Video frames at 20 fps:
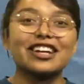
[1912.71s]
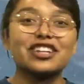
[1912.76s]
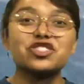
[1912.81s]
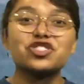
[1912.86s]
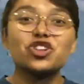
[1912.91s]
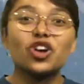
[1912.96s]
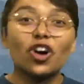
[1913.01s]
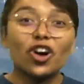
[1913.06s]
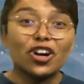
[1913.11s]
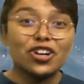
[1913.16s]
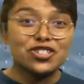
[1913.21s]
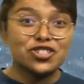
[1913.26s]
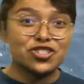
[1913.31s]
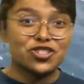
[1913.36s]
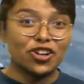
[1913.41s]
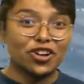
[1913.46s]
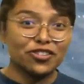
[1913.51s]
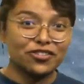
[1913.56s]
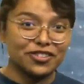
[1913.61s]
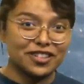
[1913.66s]
in charge
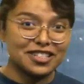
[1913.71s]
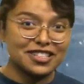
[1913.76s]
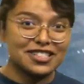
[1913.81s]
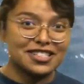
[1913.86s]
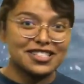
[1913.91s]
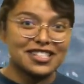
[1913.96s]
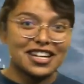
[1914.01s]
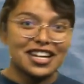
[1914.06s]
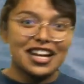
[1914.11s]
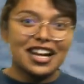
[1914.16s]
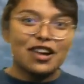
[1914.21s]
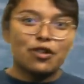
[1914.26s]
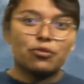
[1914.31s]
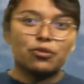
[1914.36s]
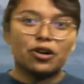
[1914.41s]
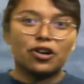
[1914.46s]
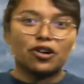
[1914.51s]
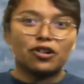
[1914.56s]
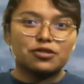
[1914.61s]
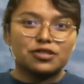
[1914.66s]
dolphins
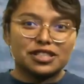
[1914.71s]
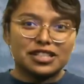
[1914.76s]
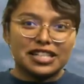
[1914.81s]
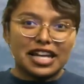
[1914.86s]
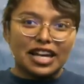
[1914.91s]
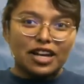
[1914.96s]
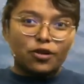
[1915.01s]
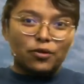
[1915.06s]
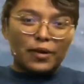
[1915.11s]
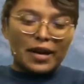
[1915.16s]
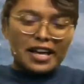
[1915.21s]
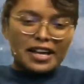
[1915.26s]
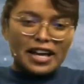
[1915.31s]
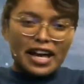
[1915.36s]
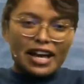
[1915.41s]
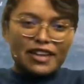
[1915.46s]
will stay awake